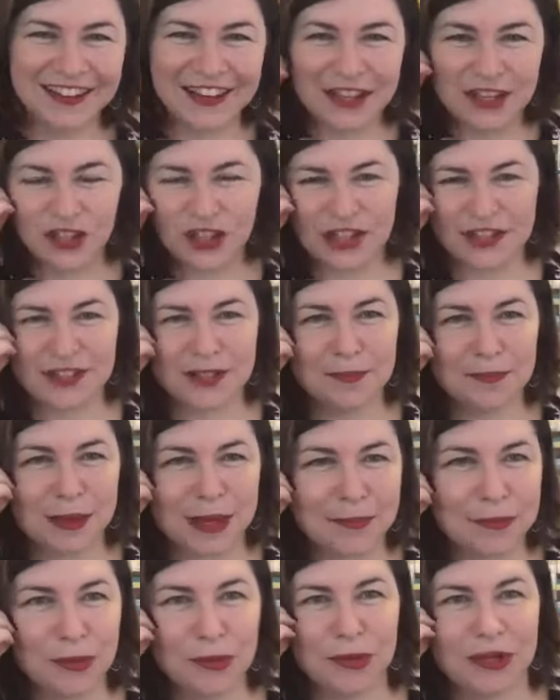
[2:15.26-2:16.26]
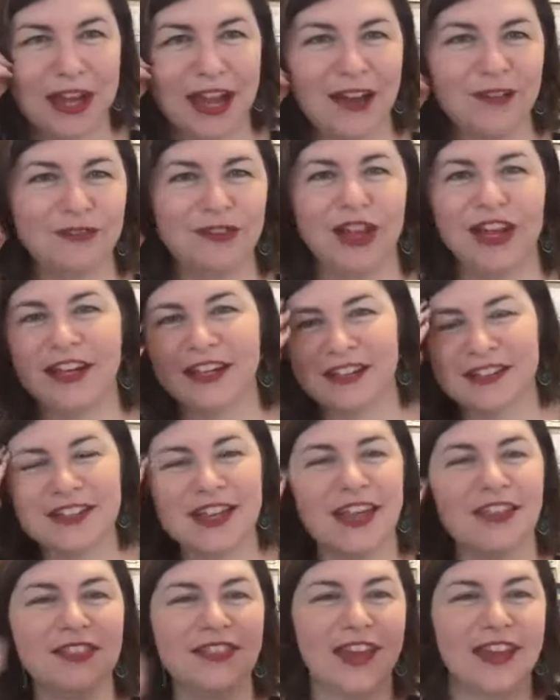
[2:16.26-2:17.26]
Justin Bieber would have like
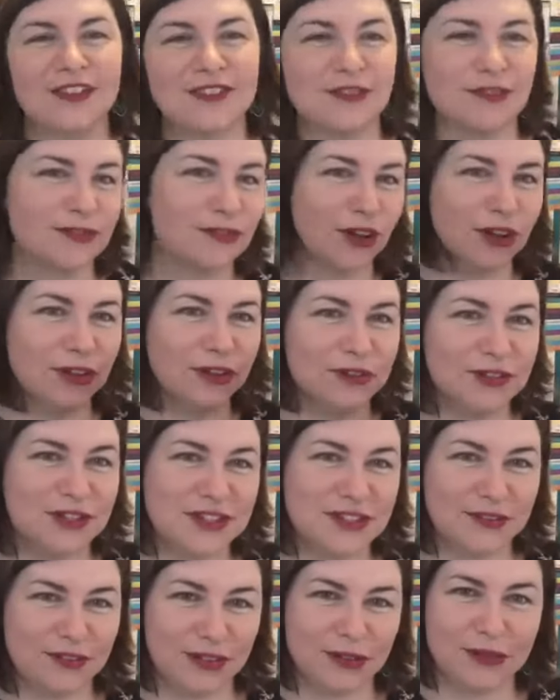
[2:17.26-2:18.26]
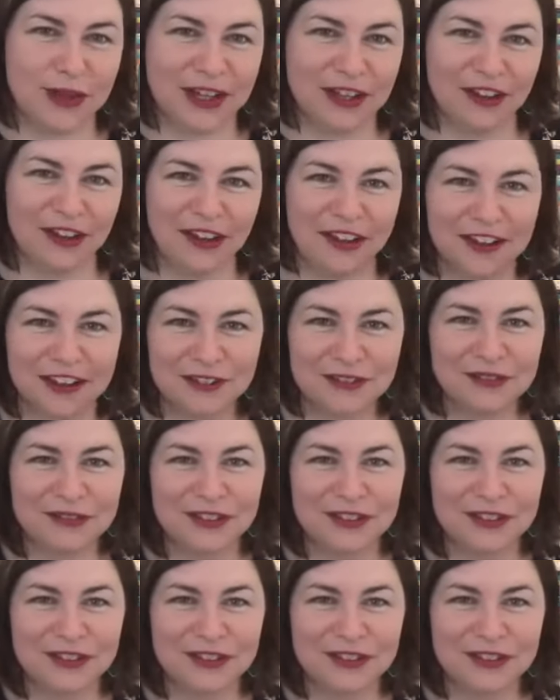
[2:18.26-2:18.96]
10,000 followers if he went live.